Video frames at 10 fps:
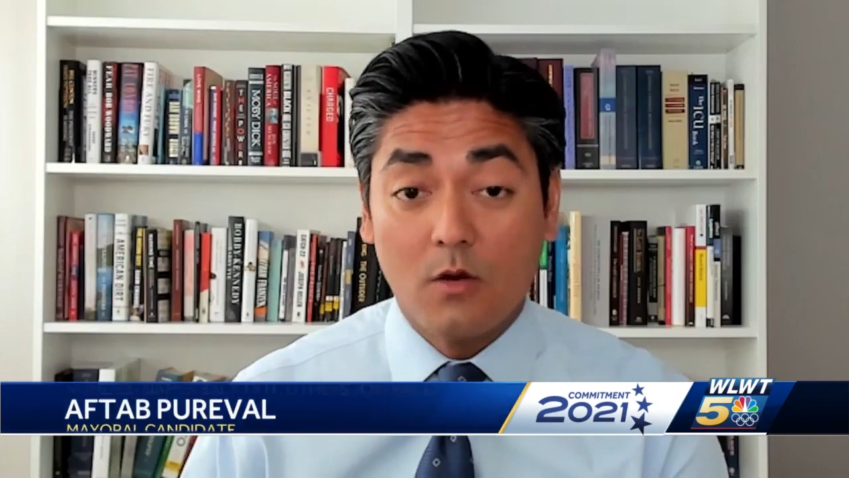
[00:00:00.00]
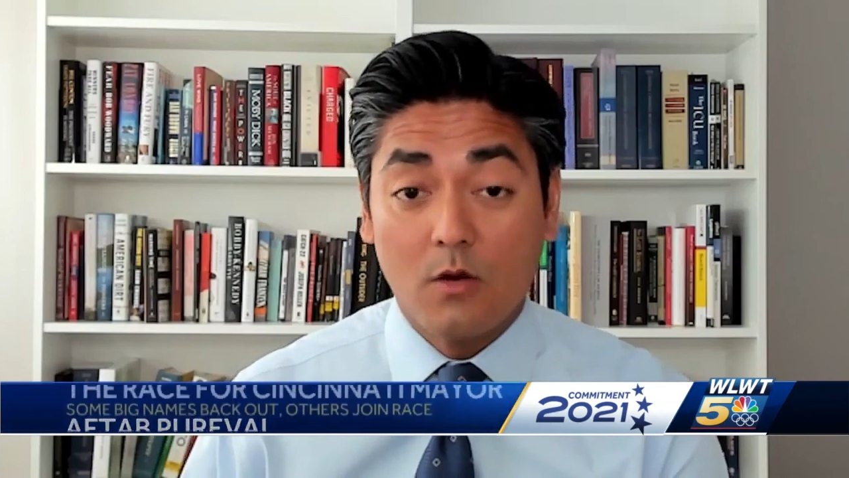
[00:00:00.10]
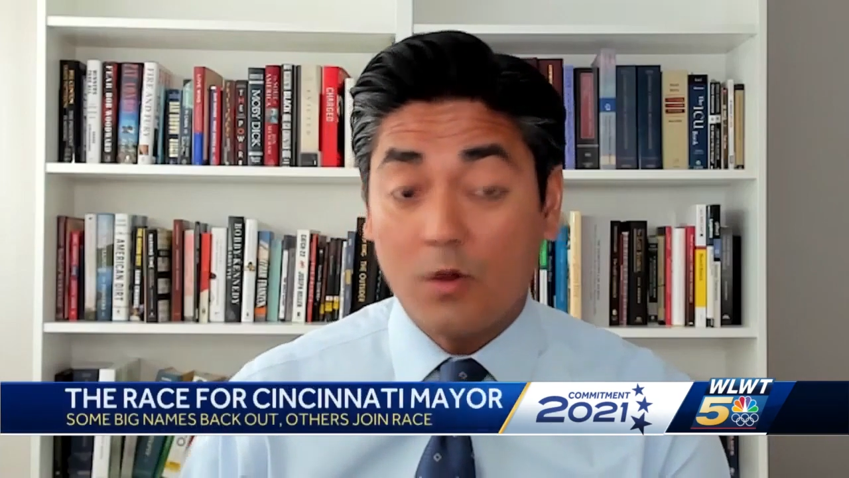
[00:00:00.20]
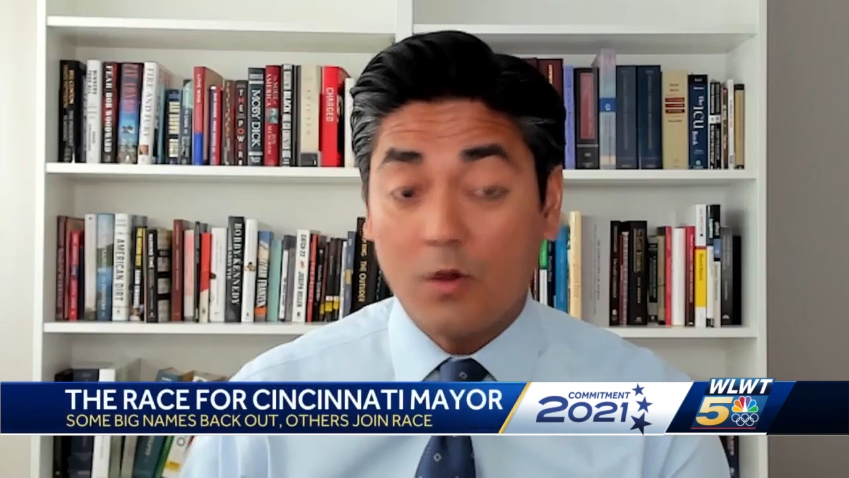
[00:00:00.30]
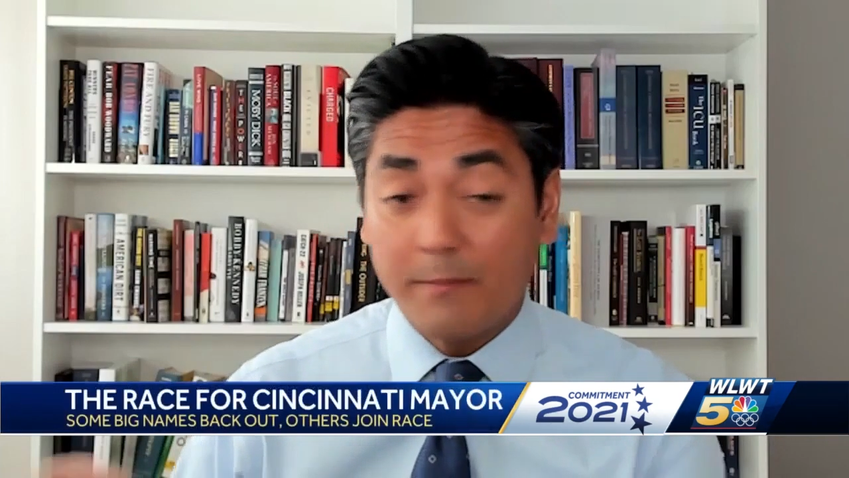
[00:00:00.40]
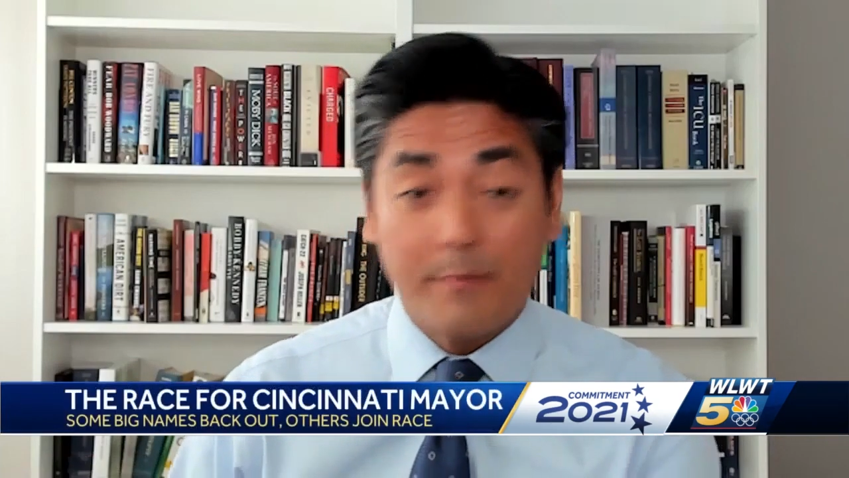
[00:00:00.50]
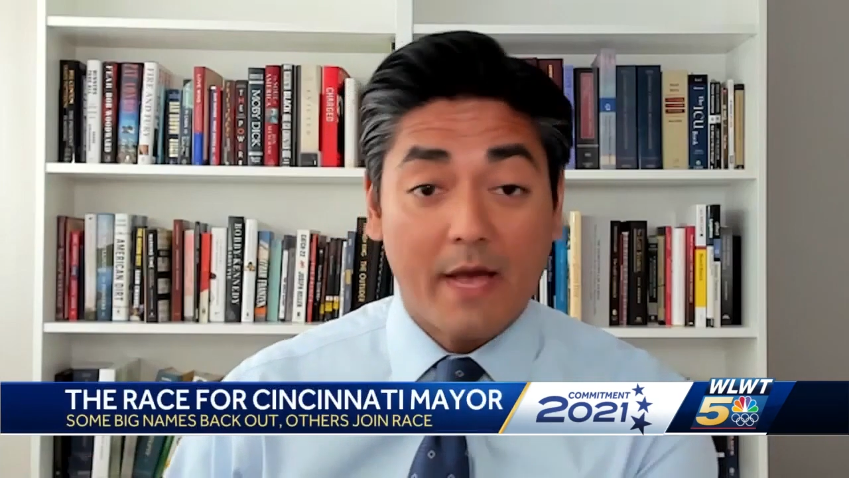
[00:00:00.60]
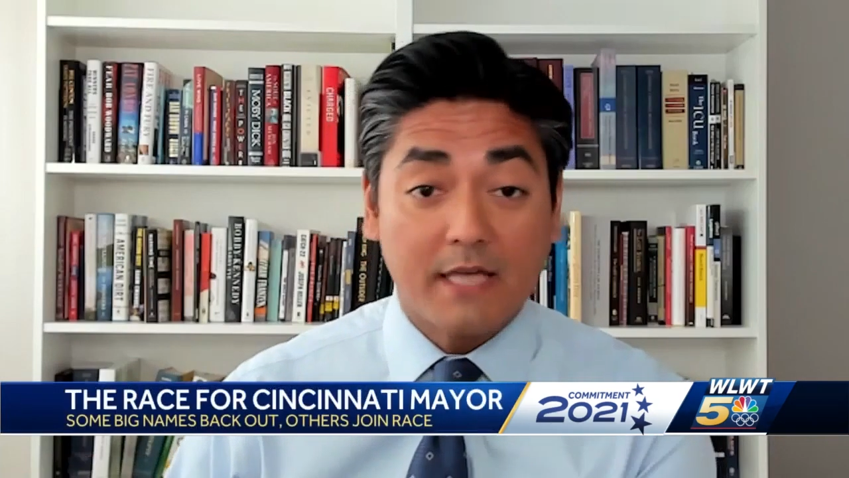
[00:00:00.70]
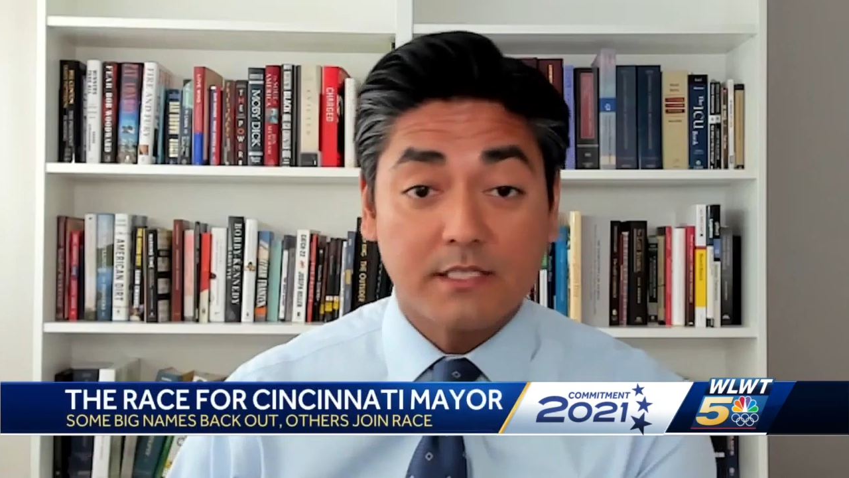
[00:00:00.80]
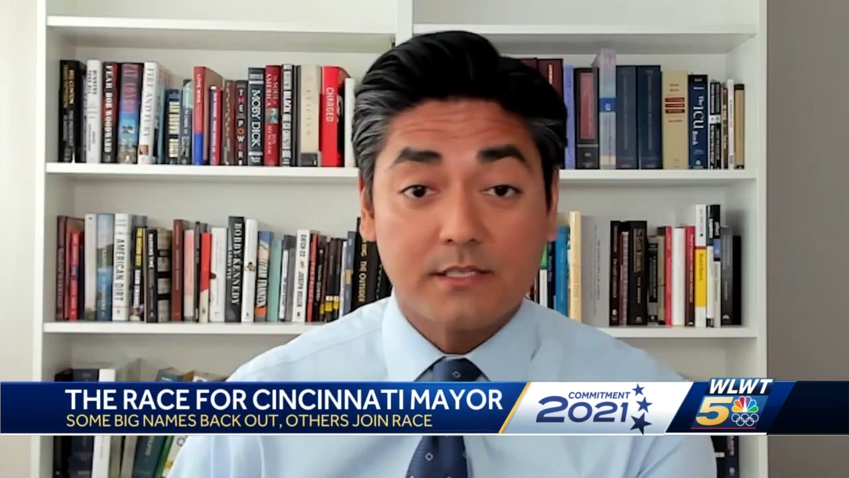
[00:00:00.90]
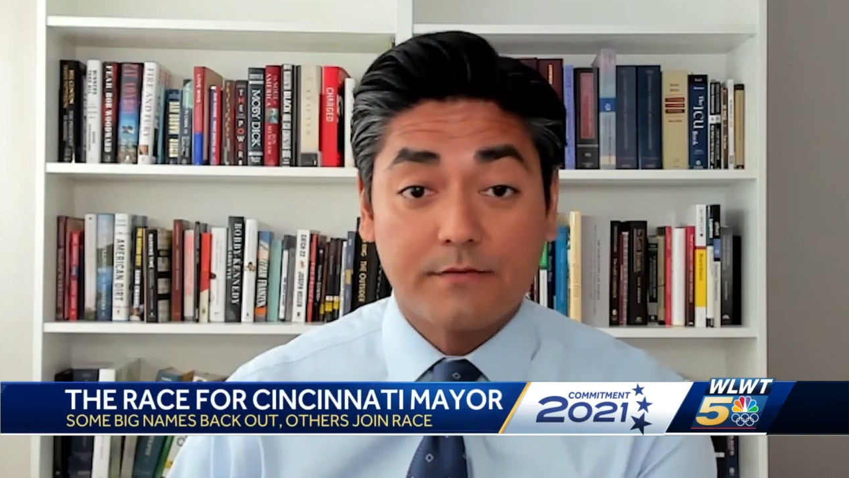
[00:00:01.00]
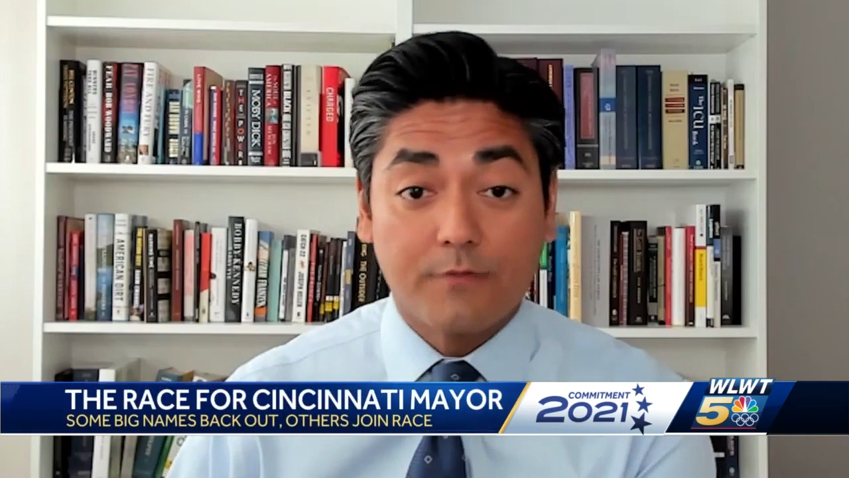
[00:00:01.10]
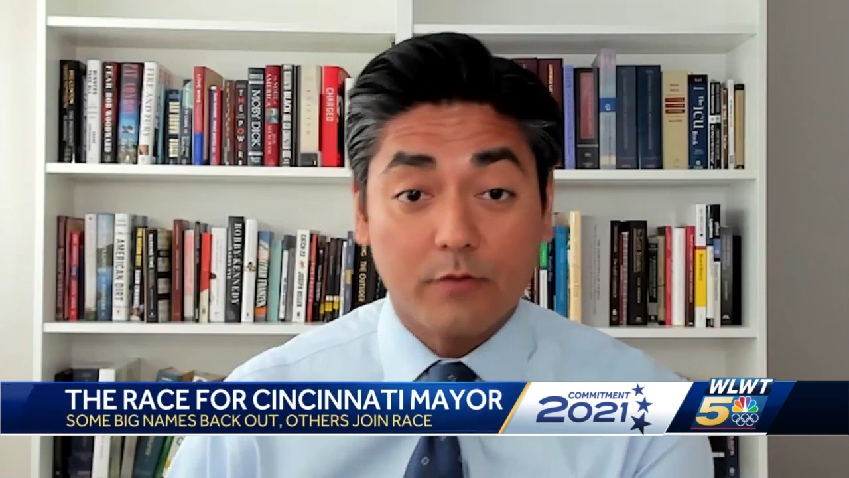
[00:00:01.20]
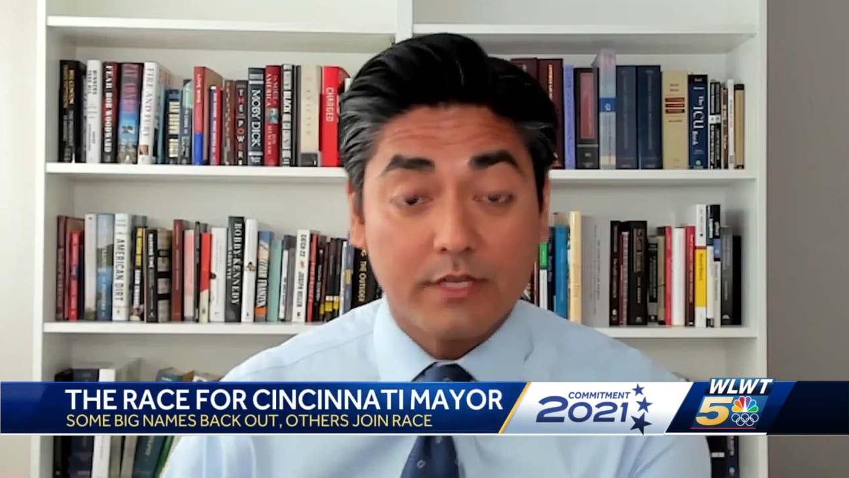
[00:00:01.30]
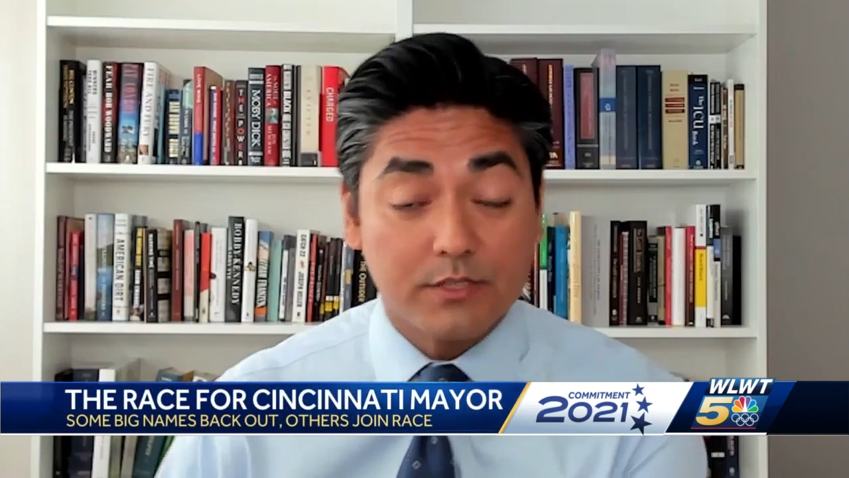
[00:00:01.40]
want the best for
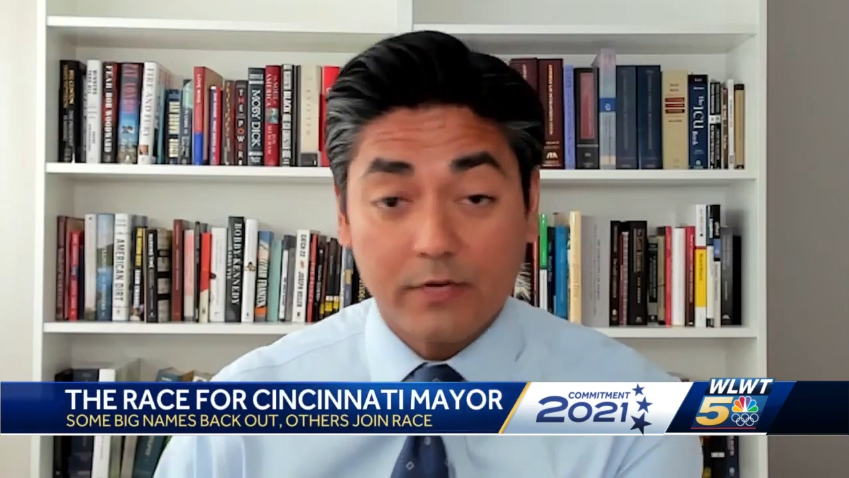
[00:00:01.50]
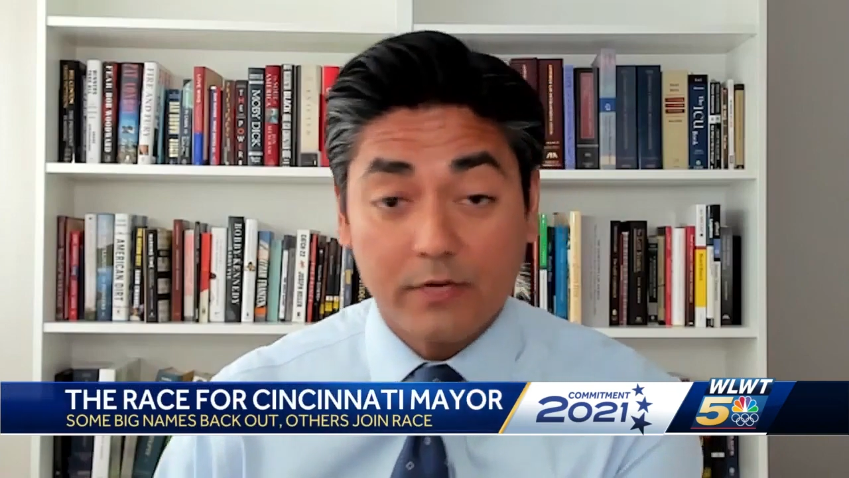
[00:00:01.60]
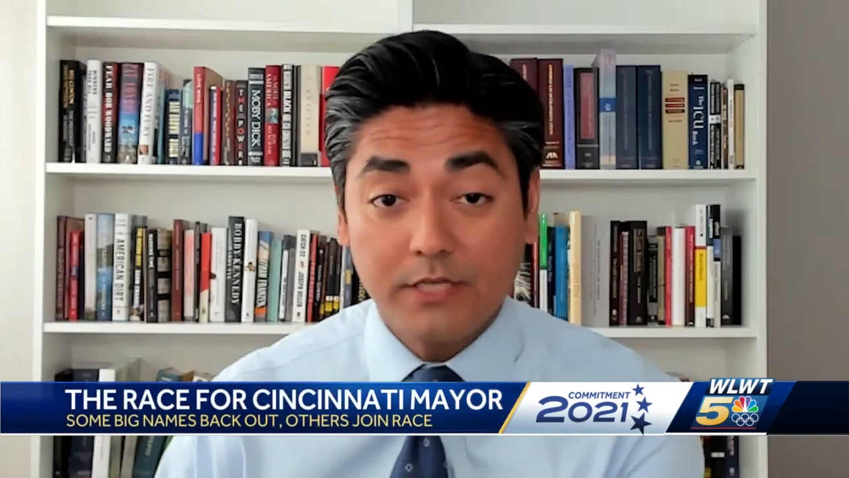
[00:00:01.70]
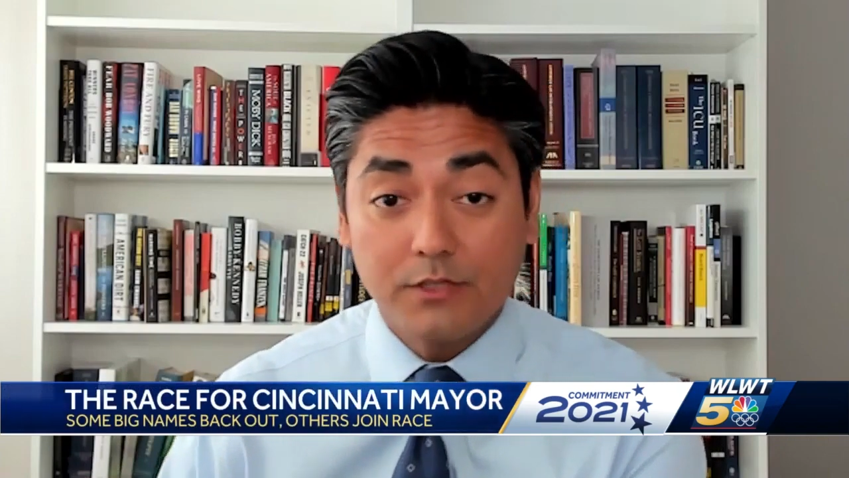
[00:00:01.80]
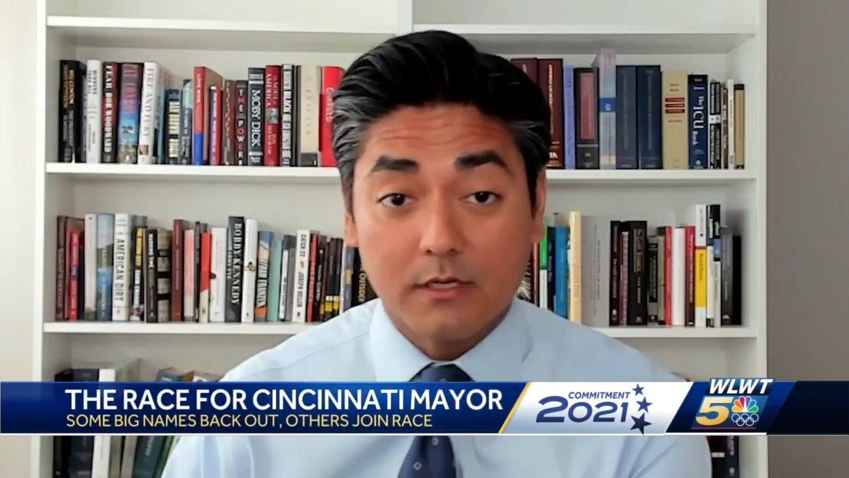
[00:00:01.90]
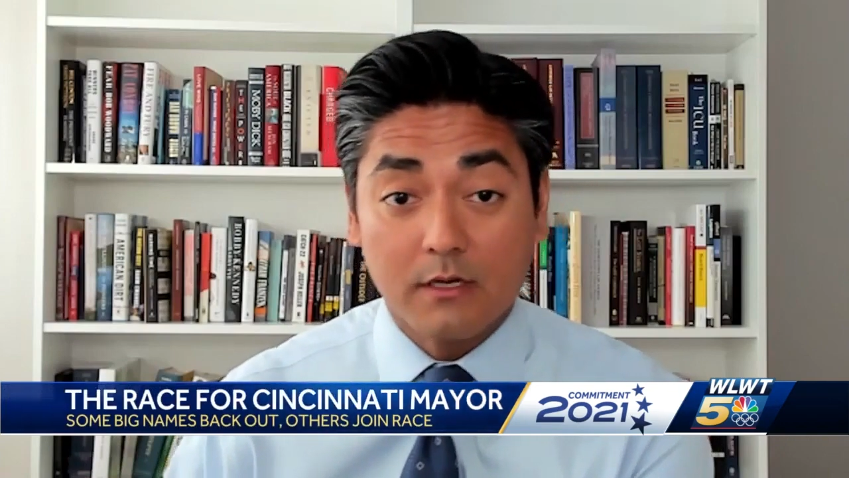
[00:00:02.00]
this region